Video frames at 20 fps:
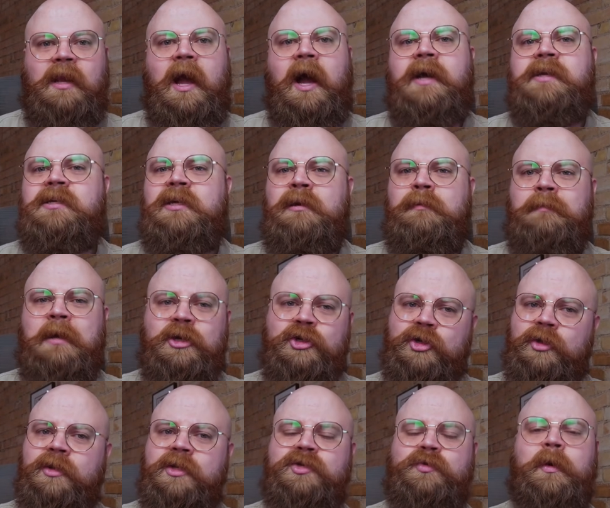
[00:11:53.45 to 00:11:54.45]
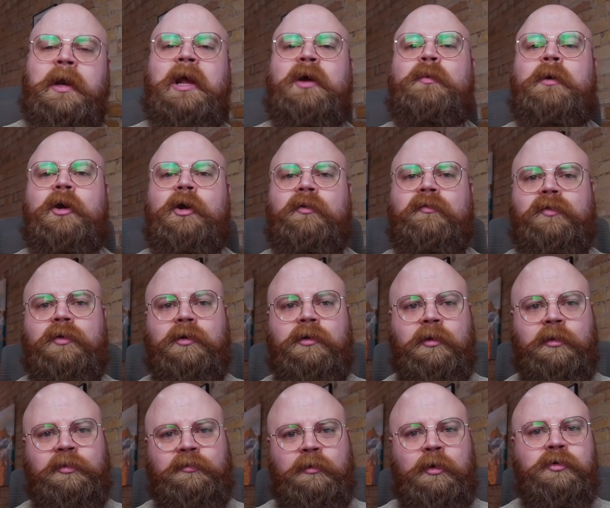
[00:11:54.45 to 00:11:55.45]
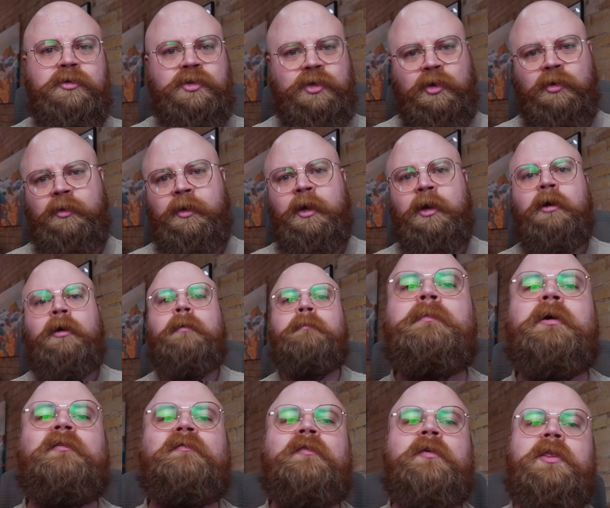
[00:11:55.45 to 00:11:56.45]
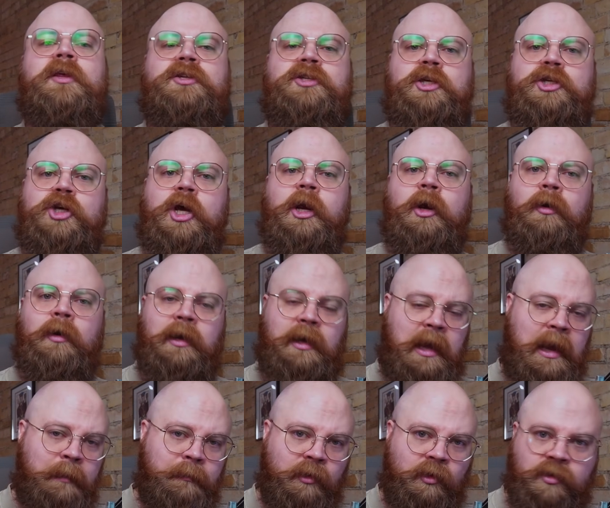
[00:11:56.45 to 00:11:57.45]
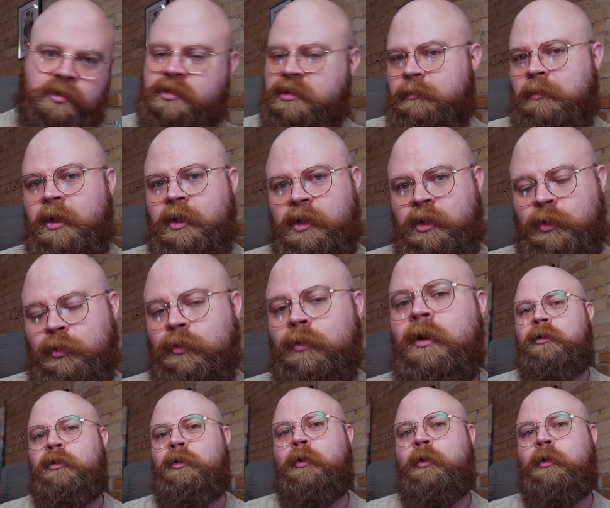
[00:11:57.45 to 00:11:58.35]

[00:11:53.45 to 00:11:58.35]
I didn't mention this when I went over her throws earlier, but for the degenerate gamblers among you,